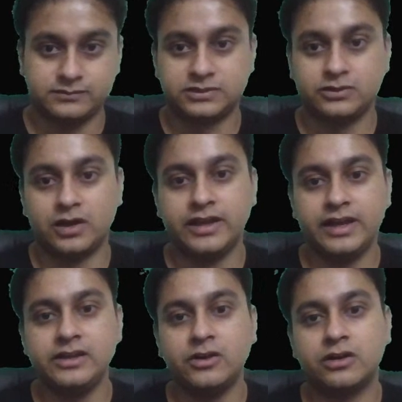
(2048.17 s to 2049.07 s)
So
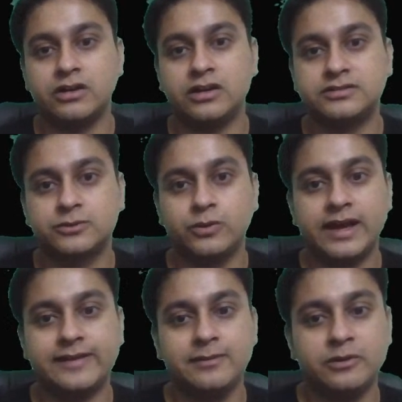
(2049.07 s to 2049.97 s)
again, your
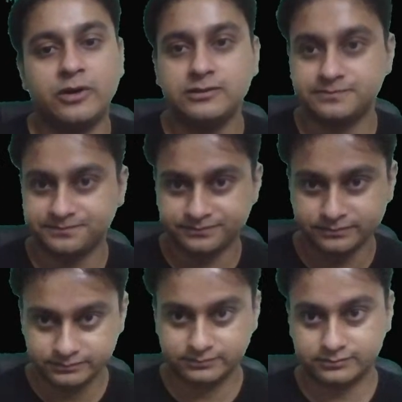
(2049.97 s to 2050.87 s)
square will be what?
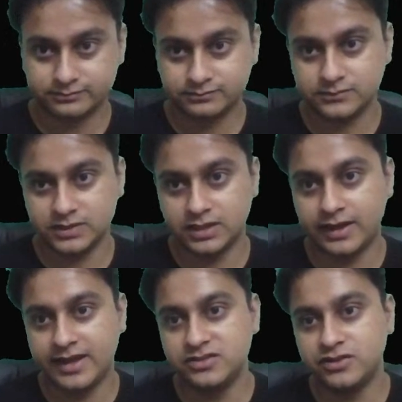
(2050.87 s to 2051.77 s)
The
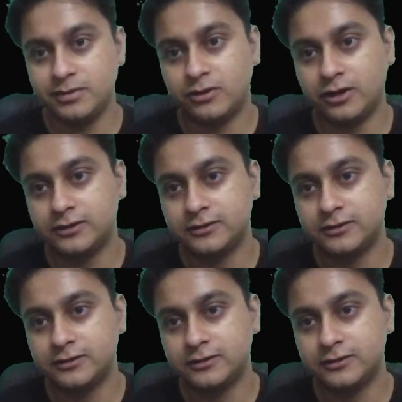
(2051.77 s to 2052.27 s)
range will be what?